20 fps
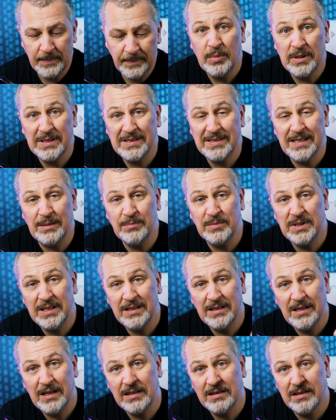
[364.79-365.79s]
But
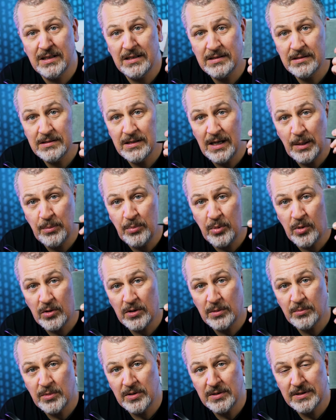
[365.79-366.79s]
something like this, a
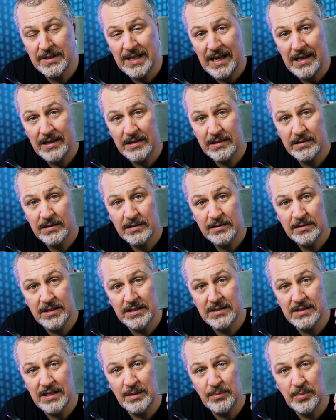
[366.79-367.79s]
portable DAC,
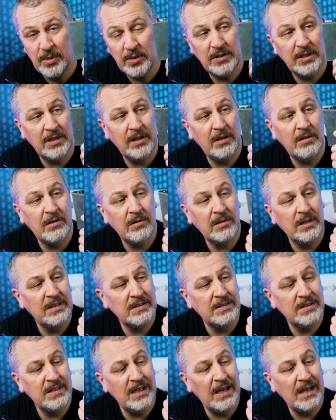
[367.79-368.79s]
this in particular
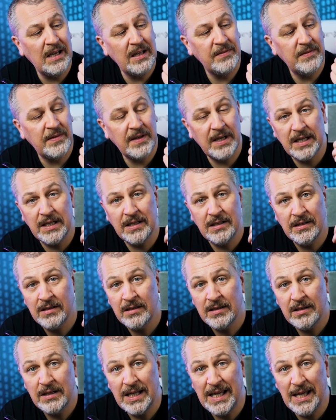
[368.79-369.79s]
is the iFi
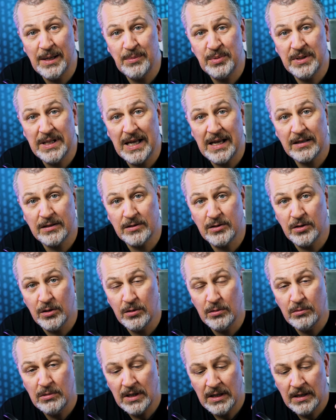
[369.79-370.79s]
Hip DAC
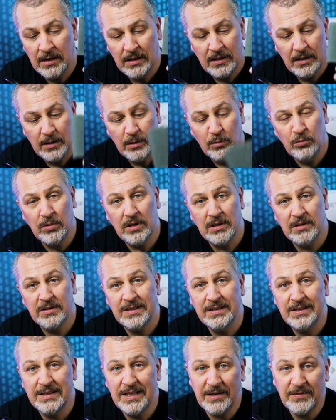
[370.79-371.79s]
2, will
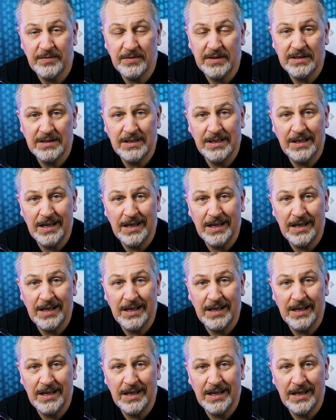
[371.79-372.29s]
definitely